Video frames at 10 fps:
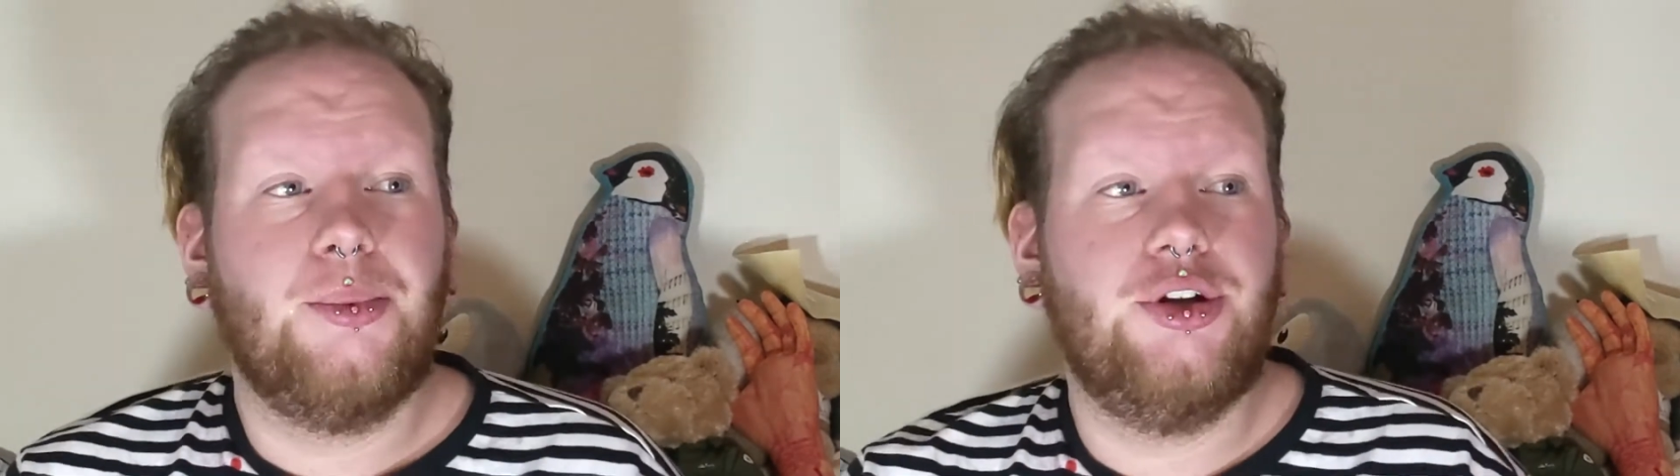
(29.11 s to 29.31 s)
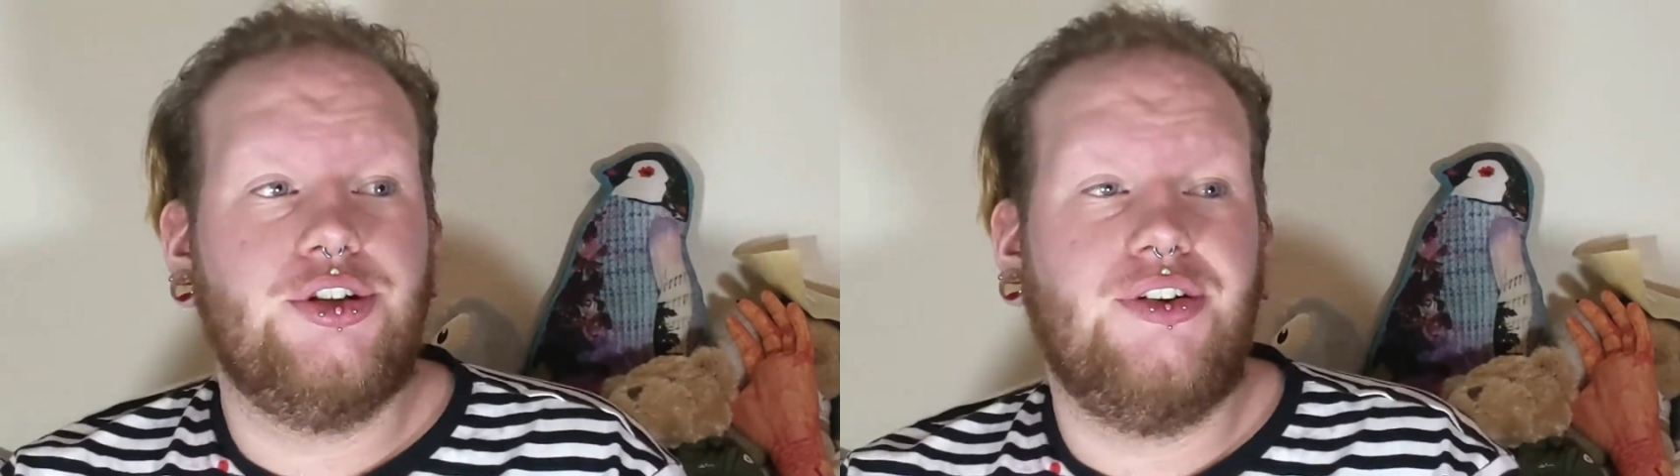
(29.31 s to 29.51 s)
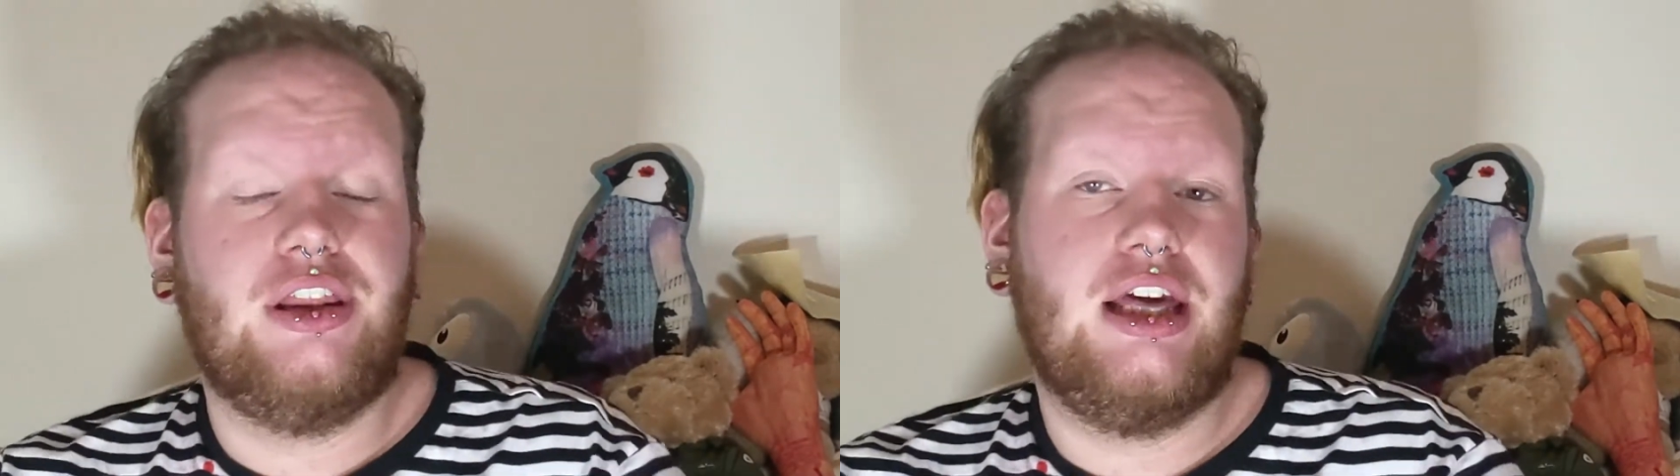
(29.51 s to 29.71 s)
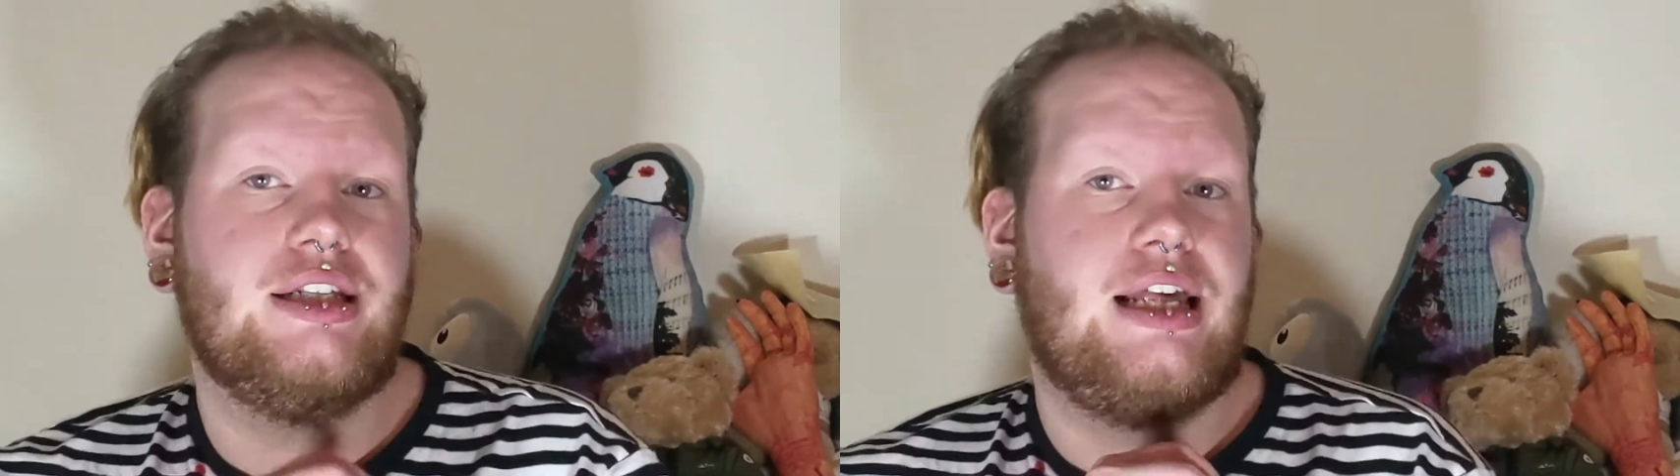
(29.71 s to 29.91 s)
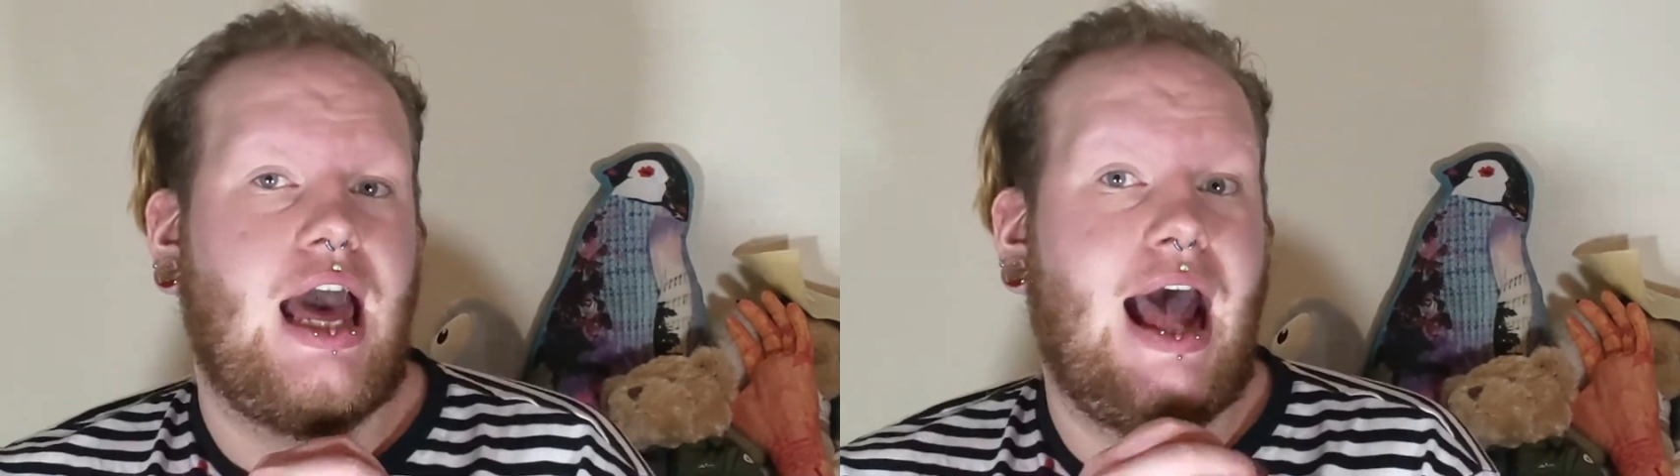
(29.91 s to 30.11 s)
We're doing something
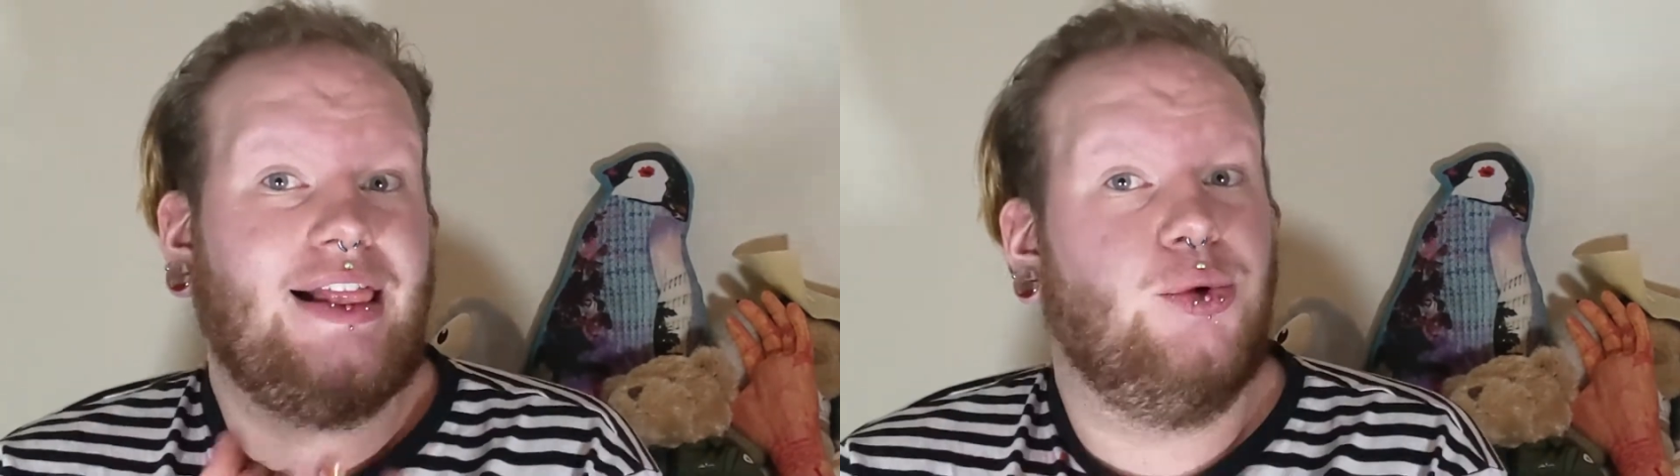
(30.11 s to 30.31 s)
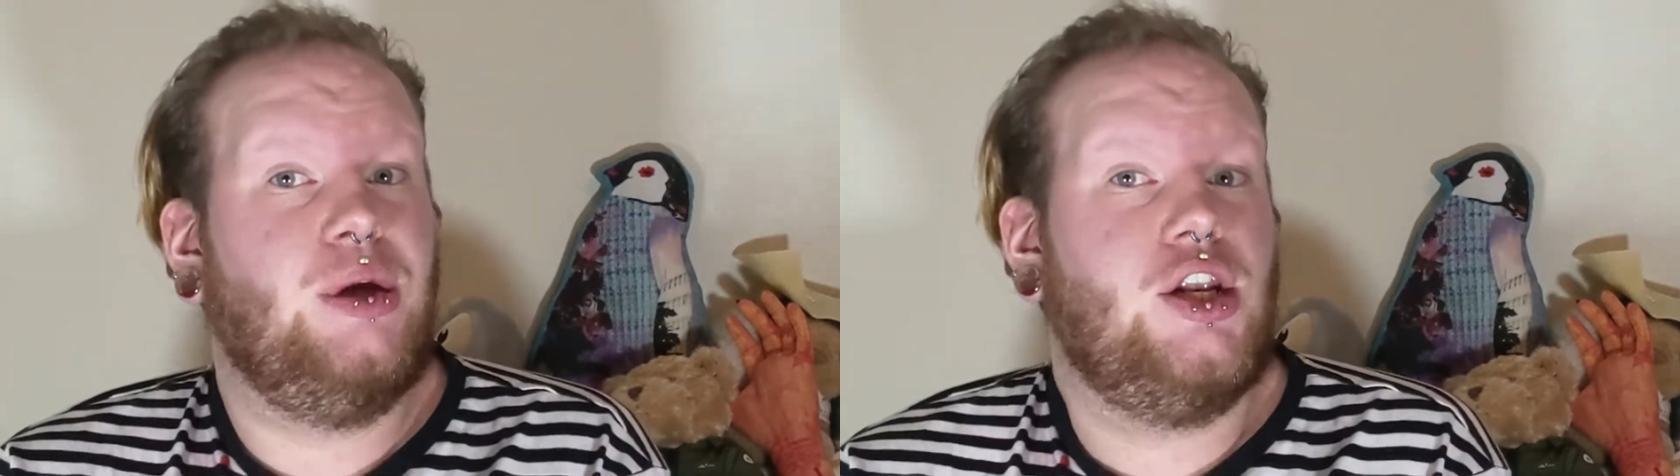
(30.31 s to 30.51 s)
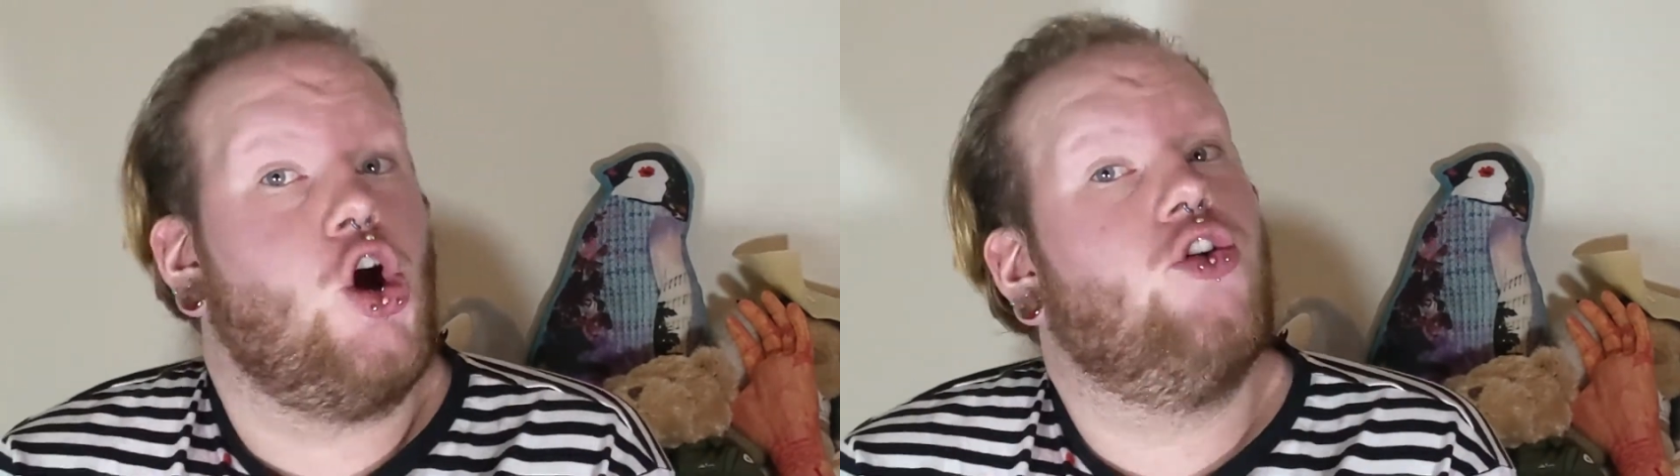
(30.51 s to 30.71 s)
that's Halloween